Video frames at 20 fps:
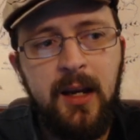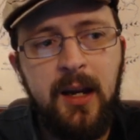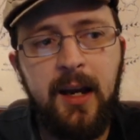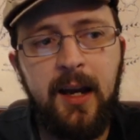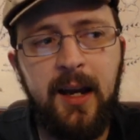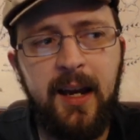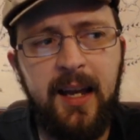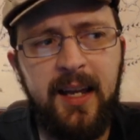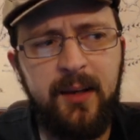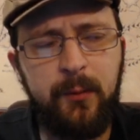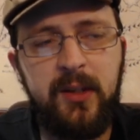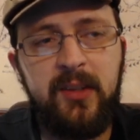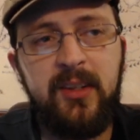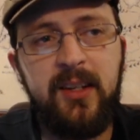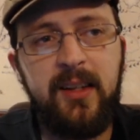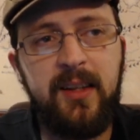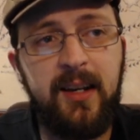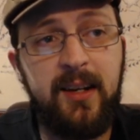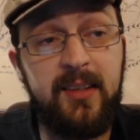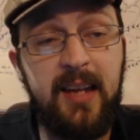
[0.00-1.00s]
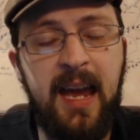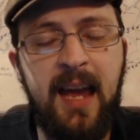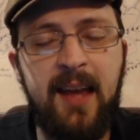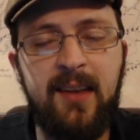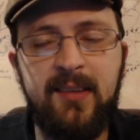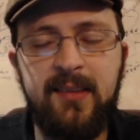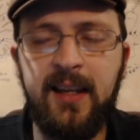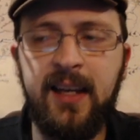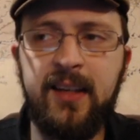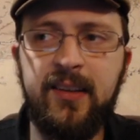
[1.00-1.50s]
and we see that it's
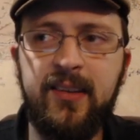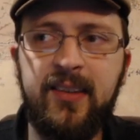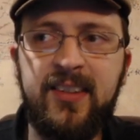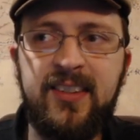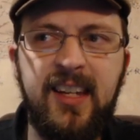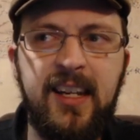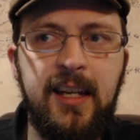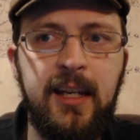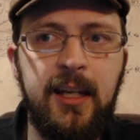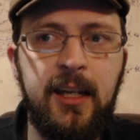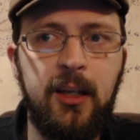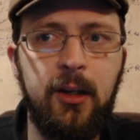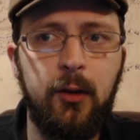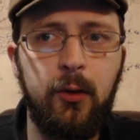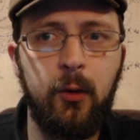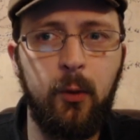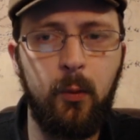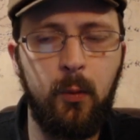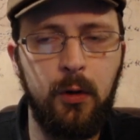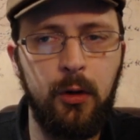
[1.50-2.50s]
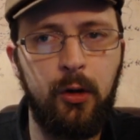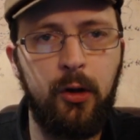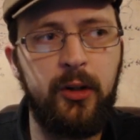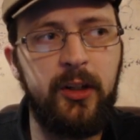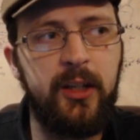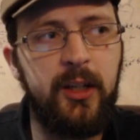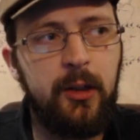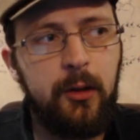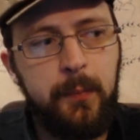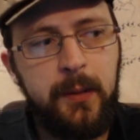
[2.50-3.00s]
Aslan singing the
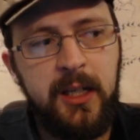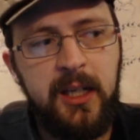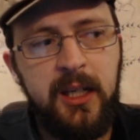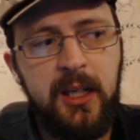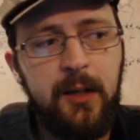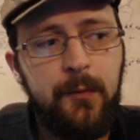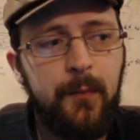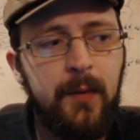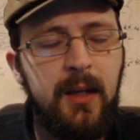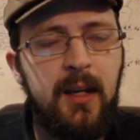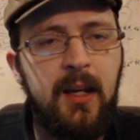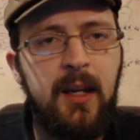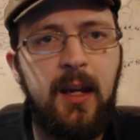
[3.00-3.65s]
world into being,